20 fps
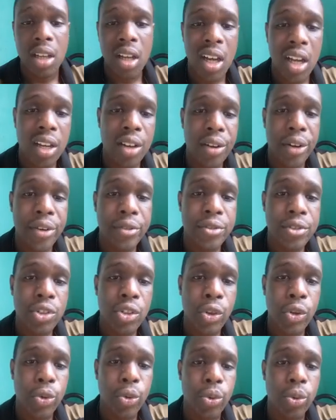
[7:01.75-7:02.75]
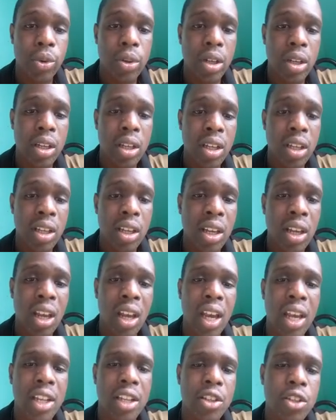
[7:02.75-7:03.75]
God loves you.
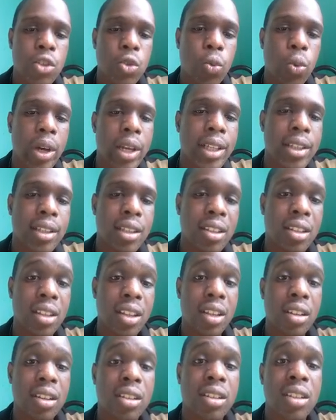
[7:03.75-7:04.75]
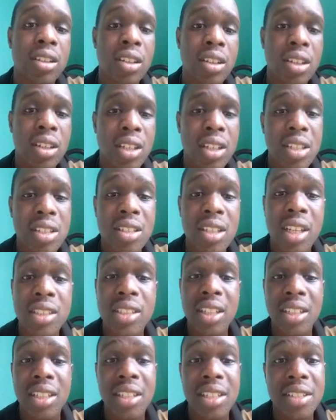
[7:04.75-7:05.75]
And He's waiting there. He's
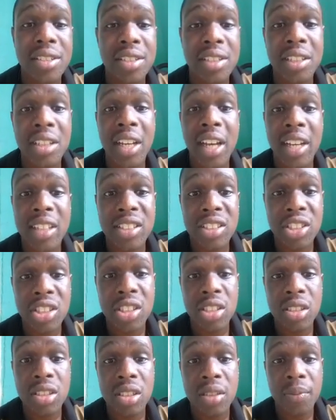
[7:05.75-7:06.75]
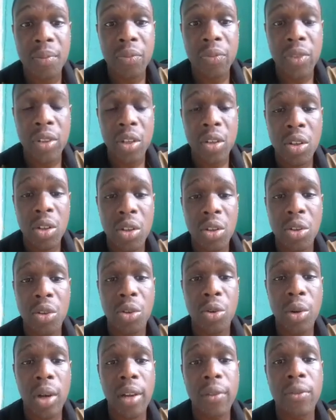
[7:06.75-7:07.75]
not an easy catch.
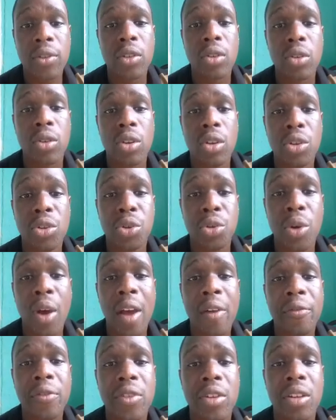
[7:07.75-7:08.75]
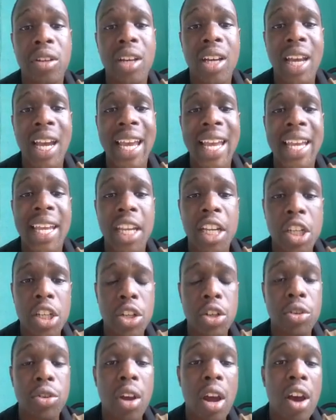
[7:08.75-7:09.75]
You have to hit
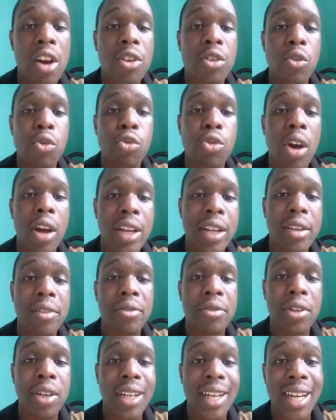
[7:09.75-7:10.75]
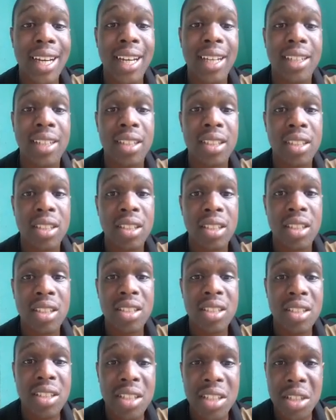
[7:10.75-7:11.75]
the ground running for God.
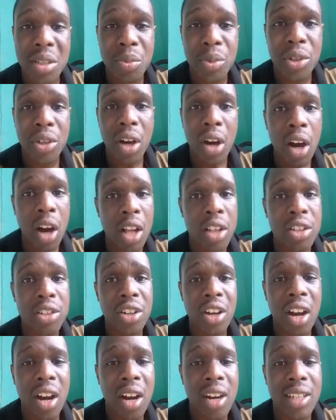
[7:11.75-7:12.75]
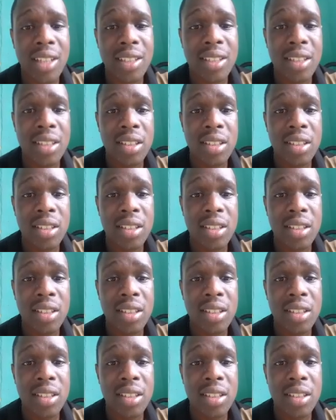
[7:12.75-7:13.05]
Seek Him with all your heart.